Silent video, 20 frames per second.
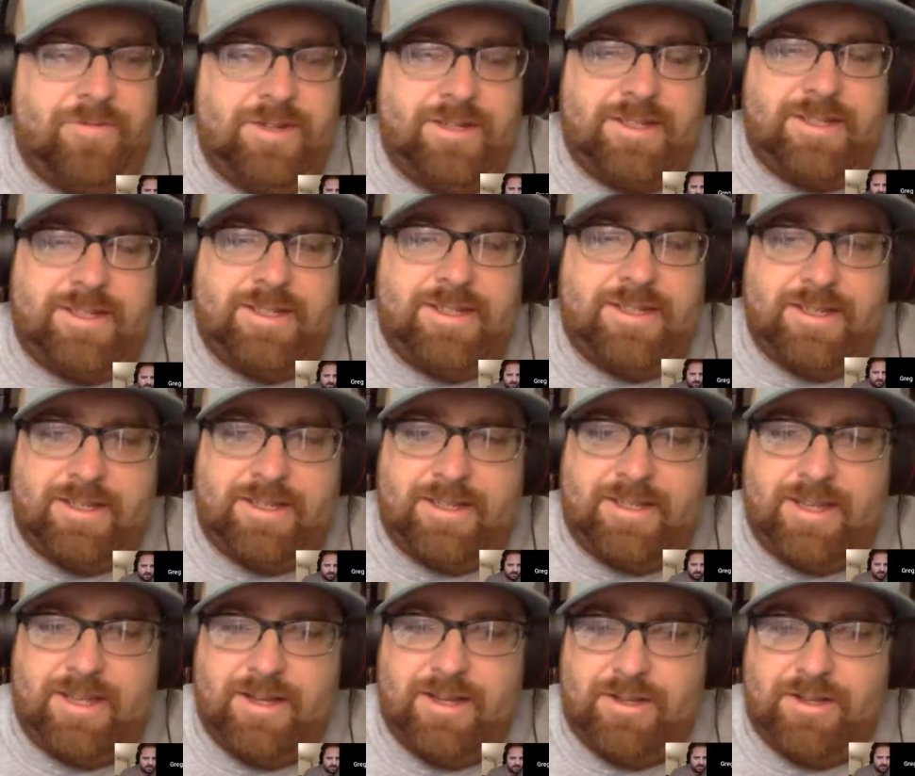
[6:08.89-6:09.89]
Just sit
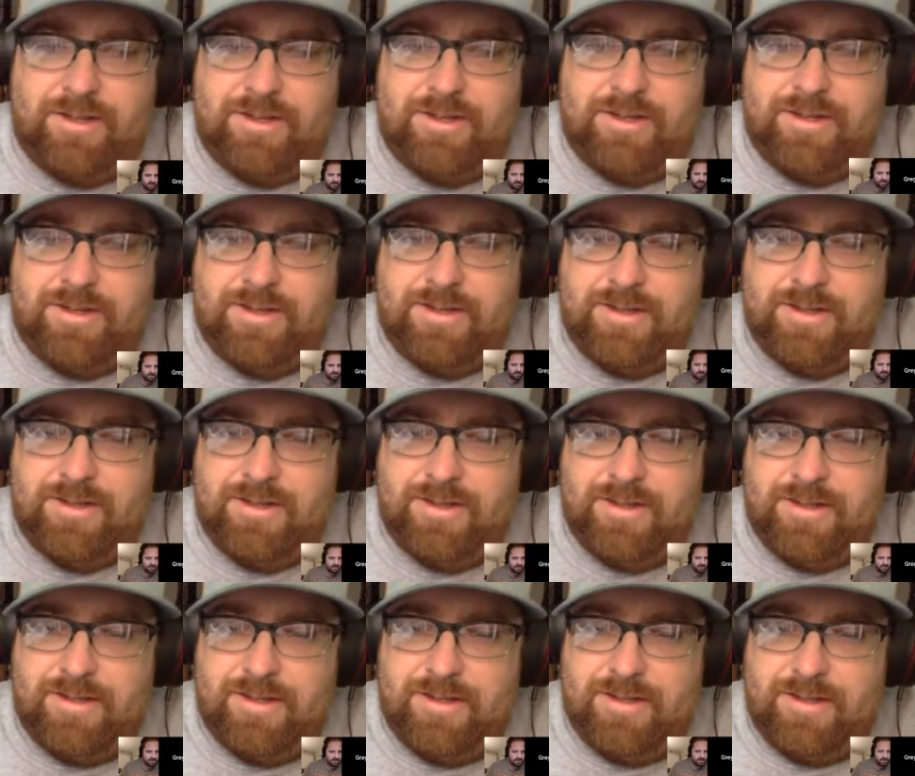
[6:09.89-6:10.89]
still
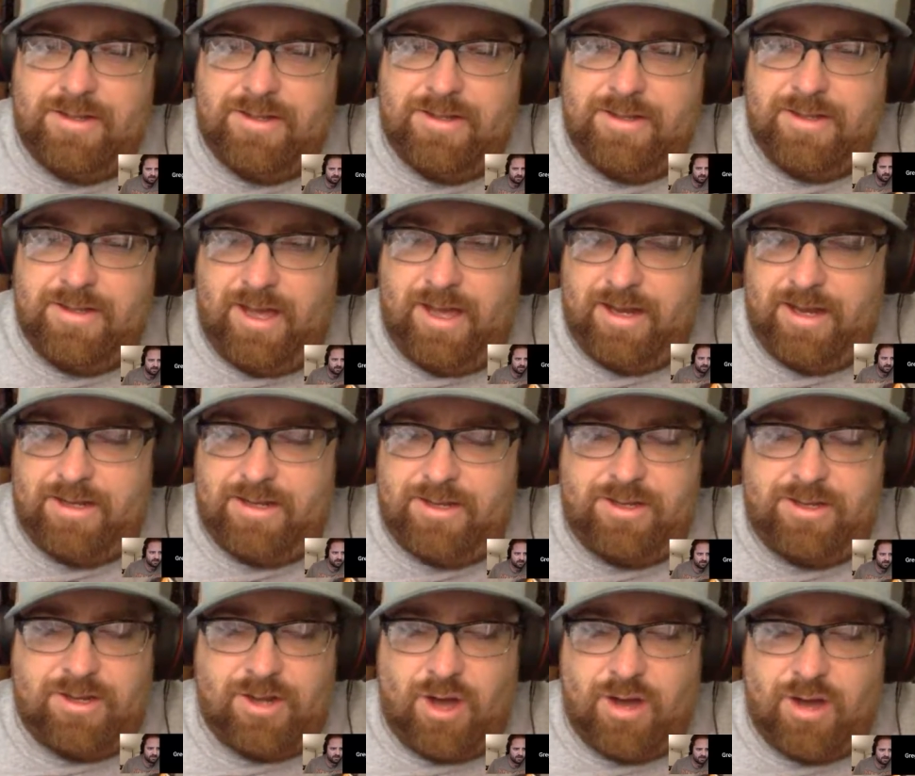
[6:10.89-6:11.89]
and
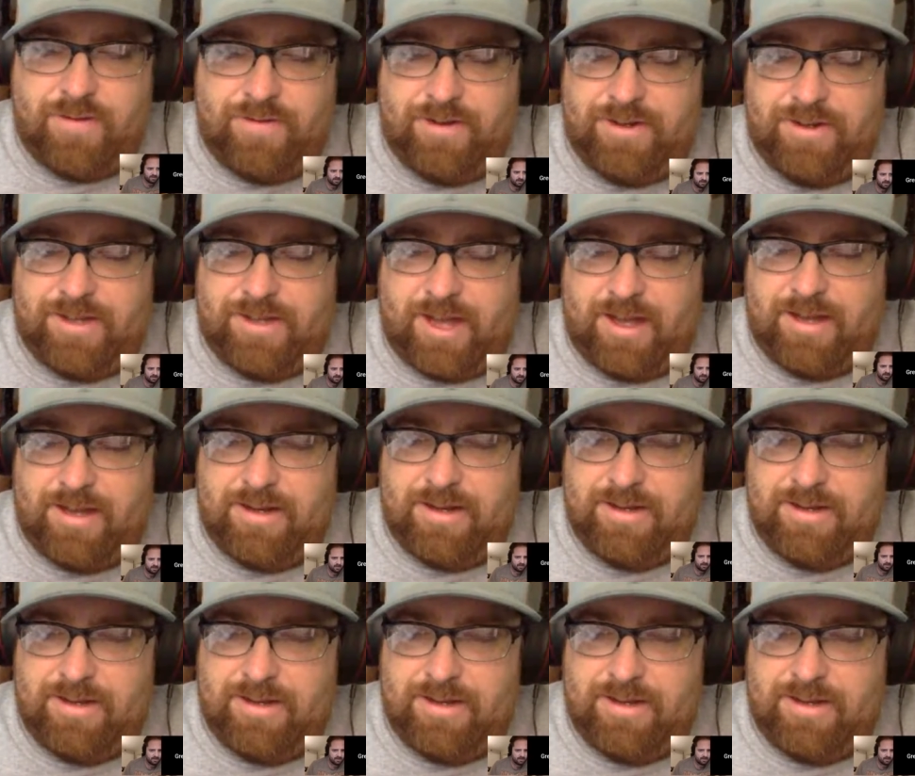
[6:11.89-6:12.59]
talk for a second.